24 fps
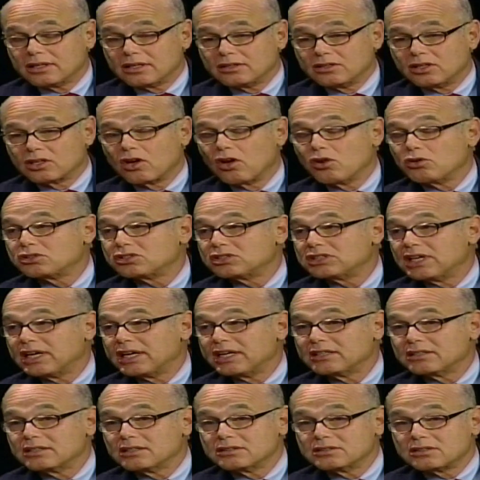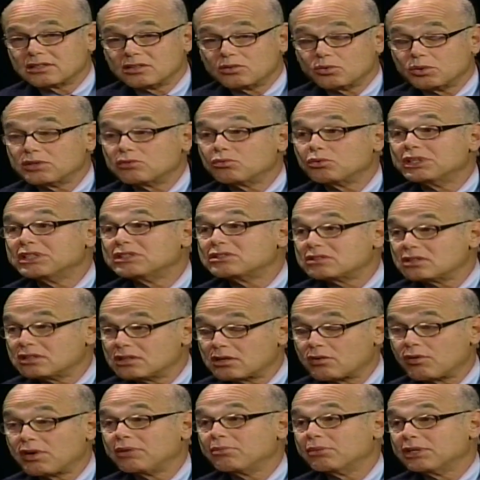negotiate until we reach an
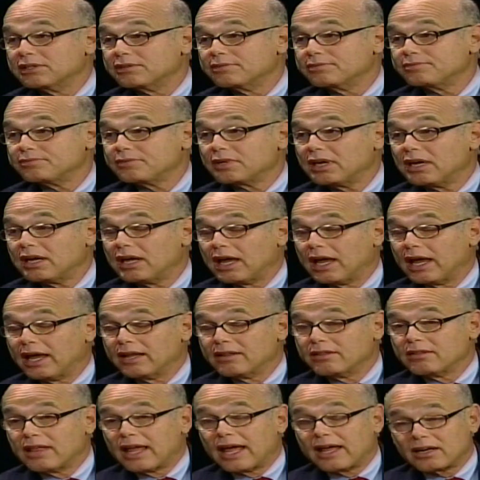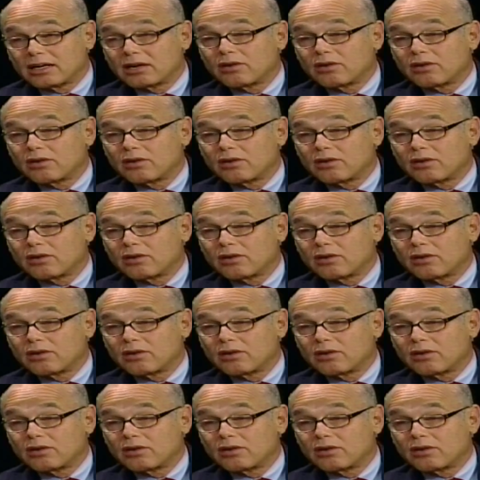agreement. And that